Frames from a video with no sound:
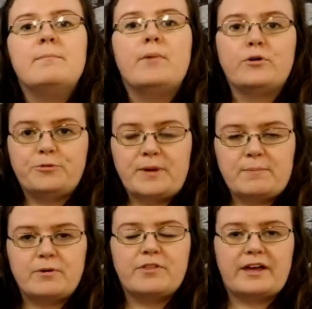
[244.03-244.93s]
Most
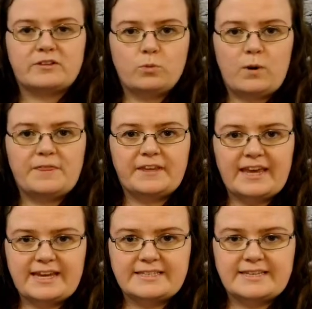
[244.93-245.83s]
people, that's what the
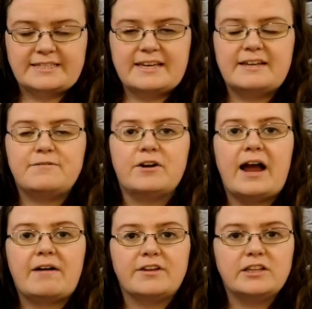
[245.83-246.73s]
case is. And if you're
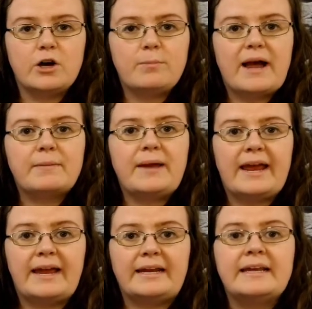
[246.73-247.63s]
having low back
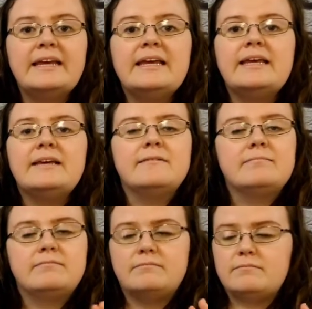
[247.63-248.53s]
pain,
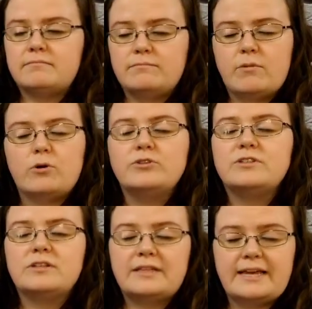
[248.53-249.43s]

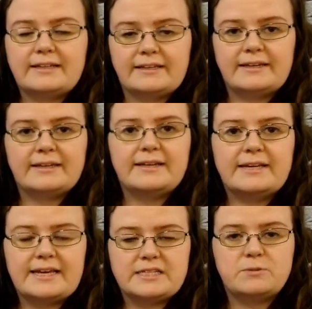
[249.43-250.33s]
most likely
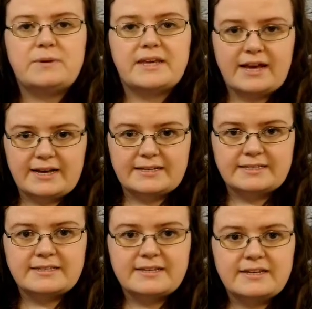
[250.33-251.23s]
it's
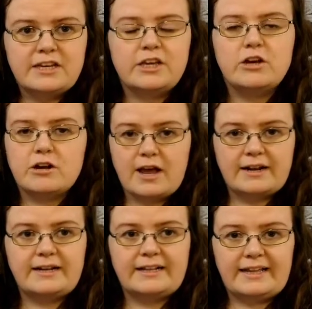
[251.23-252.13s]
because you're
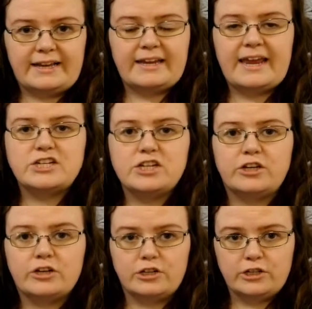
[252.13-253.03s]
not
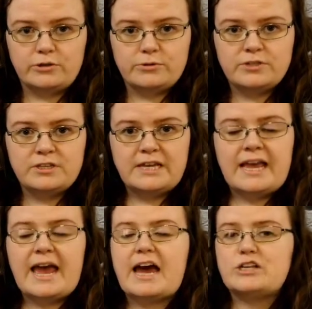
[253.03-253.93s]
engaging your glutes
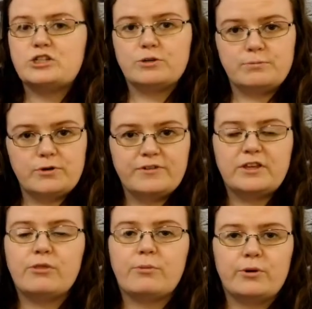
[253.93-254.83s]
as you're
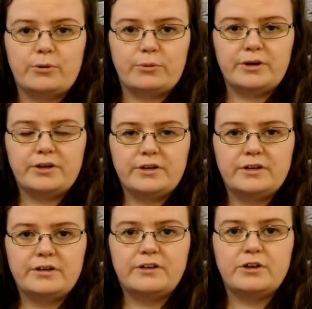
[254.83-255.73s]
moving through
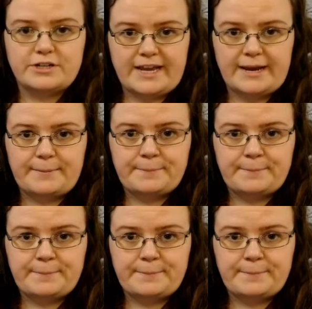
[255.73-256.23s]
your day.